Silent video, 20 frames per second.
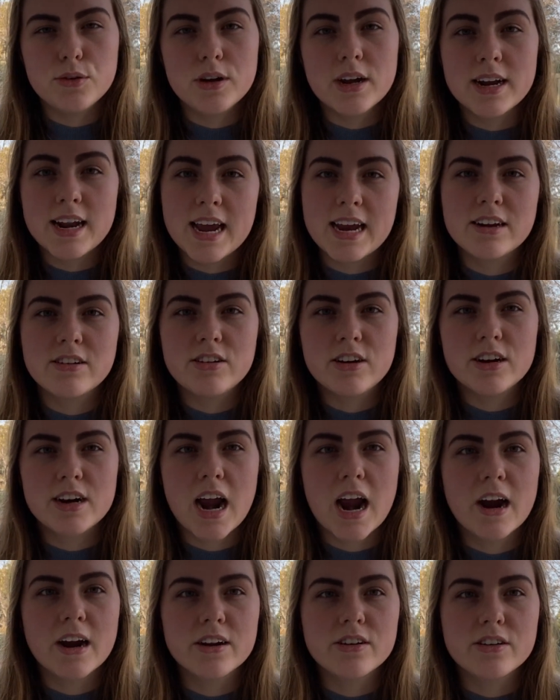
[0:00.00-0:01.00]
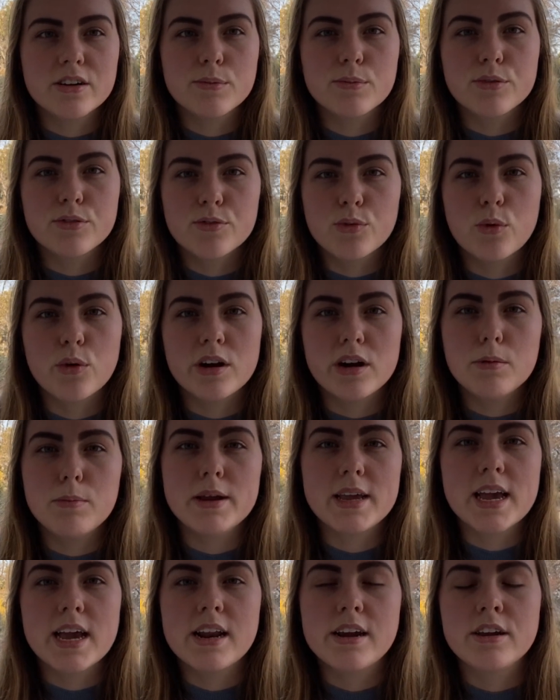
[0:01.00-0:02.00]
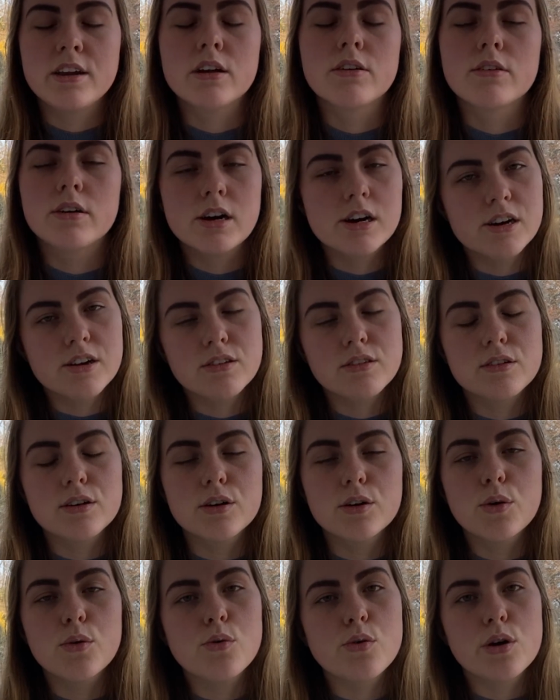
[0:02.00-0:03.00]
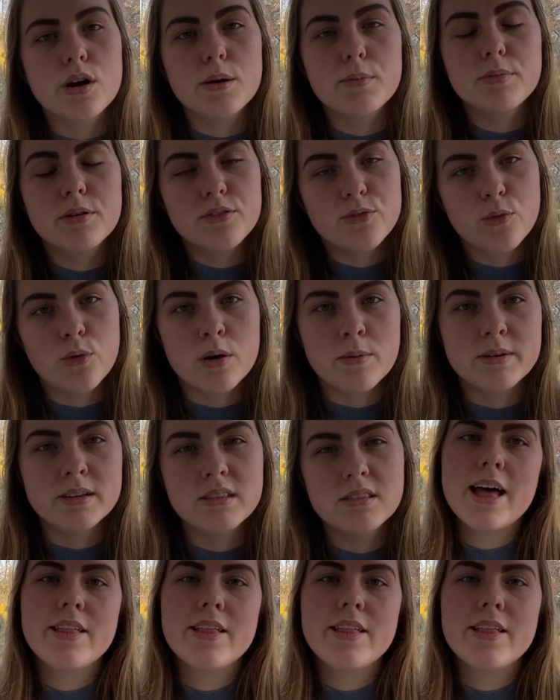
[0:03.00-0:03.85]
connect to your character before you begin your rehearsal or performance.